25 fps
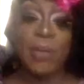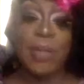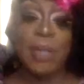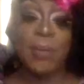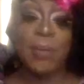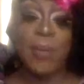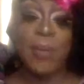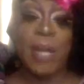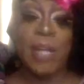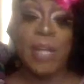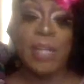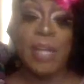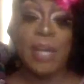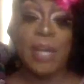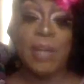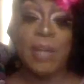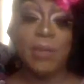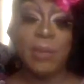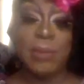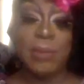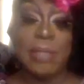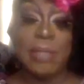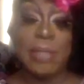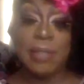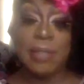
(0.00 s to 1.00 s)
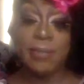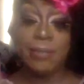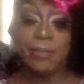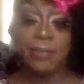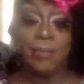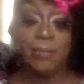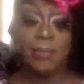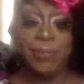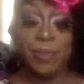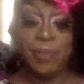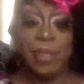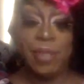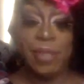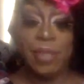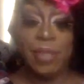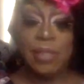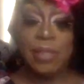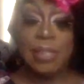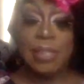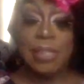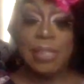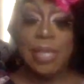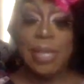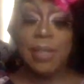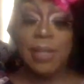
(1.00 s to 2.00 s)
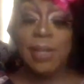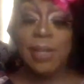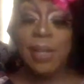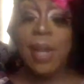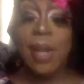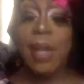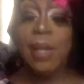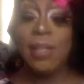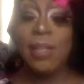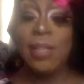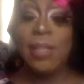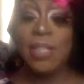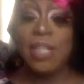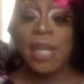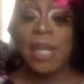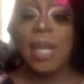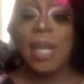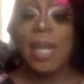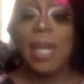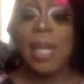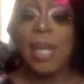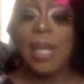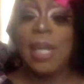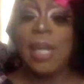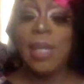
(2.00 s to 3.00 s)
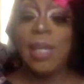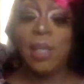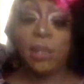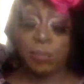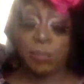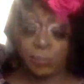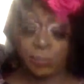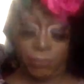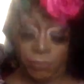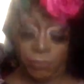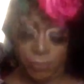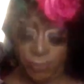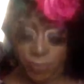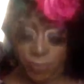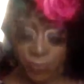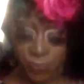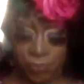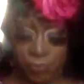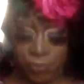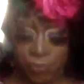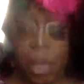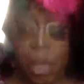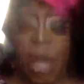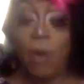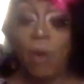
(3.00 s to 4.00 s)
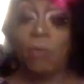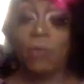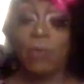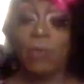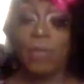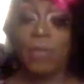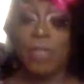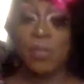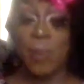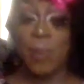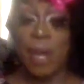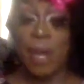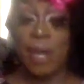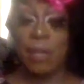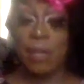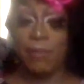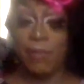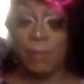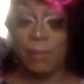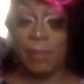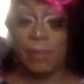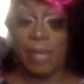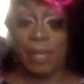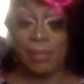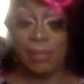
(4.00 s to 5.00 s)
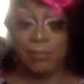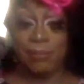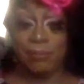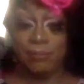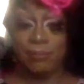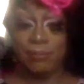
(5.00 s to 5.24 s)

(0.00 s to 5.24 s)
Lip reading: it right now. Hold on. Technology. Oh, it's ready for me.